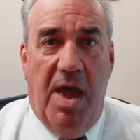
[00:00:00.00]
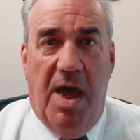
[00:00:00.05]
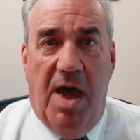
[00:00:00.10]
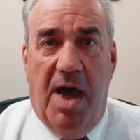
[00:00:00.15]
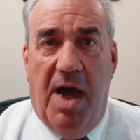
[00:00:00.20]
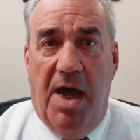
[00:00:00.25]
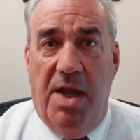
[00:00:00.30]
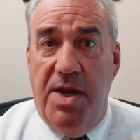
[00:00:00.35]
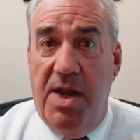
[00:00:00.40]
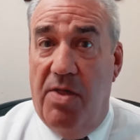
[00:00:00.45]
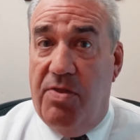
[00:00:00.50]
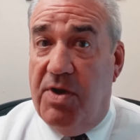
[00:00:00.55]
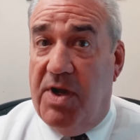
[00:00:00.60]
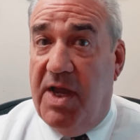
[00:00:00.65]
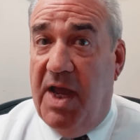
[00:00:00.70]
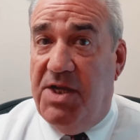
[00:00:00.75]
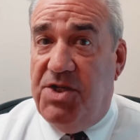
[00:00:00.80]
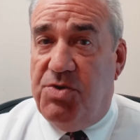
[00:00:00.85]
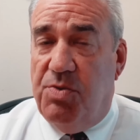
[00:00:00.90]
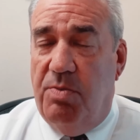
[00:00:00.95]
Another
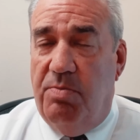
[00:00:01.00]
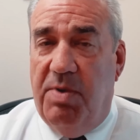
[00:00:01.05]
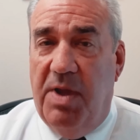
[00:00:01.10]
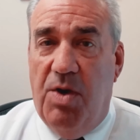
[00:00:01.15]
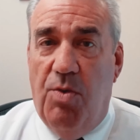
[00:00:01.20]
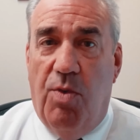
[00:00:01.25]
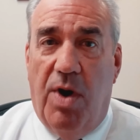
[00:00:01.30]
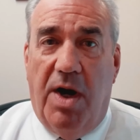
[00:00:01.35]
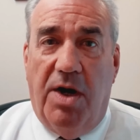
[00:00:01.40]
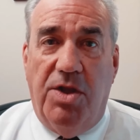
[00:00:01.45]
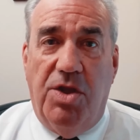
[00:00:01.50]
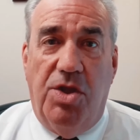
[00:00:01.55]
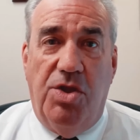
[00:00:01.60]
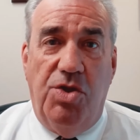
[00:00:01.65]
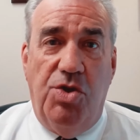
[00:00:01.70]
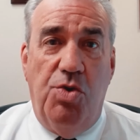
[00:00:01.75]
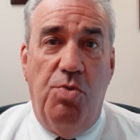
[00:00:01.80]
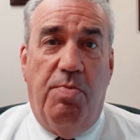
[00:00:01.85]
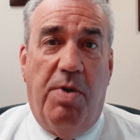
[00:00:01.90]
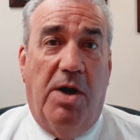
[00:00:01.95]
case would be where
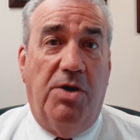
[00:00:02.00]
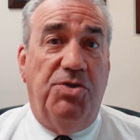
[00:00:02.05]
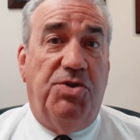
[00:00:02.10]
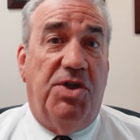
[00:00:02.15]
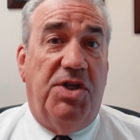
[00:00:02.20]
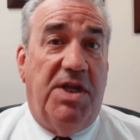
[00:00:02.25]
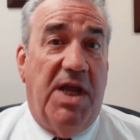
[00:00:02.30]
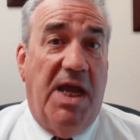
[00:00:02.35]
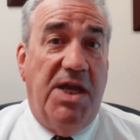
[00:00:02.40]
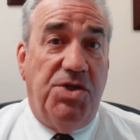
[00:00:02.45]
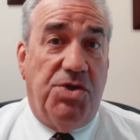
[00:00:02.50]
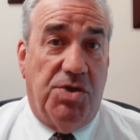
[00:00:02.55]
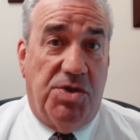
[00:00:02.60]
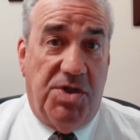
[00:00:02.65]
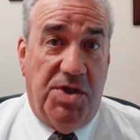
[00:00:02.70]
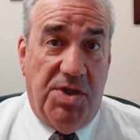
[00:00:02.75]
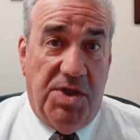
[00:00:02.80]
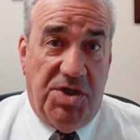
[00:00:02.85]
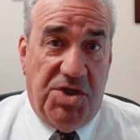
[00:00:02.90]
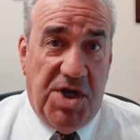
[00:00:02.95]
you pose a danger
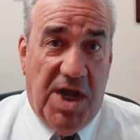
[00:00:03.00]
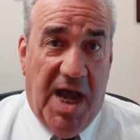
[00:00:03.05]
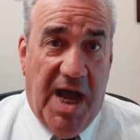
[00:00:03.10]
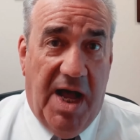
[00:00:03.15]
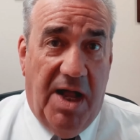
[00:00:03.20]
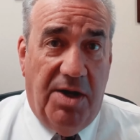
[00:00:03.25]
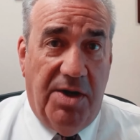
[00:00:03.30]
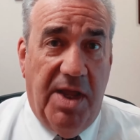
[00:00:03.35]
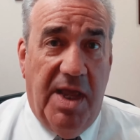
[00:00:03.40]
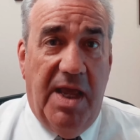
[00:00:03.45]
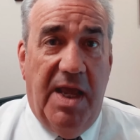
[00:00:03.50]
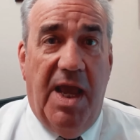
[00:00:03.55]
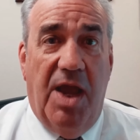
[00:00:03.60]
to the child,